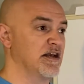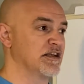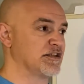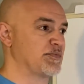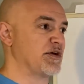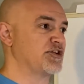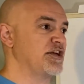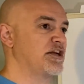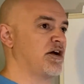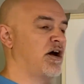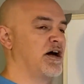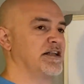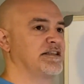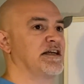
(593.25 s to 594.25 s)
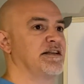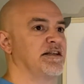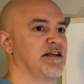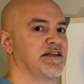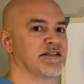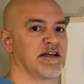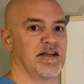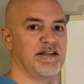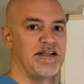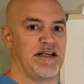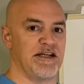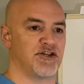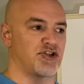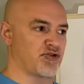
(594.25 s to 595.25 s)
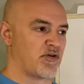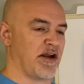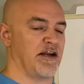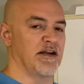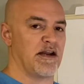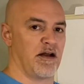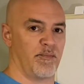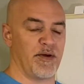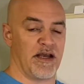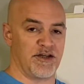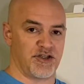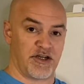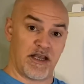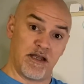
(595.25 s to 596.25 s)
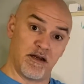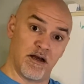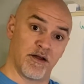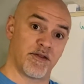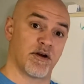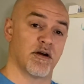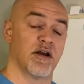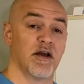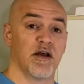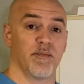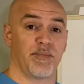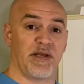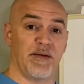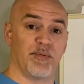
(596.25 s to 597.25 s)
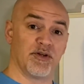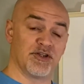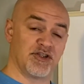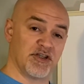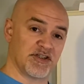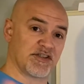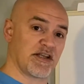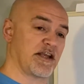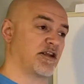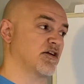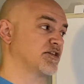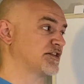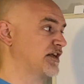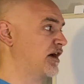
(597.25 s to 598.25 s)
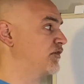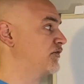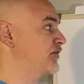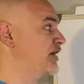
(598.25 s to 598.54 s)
especially content that is going to teach, train, and help educate other people just like yourself.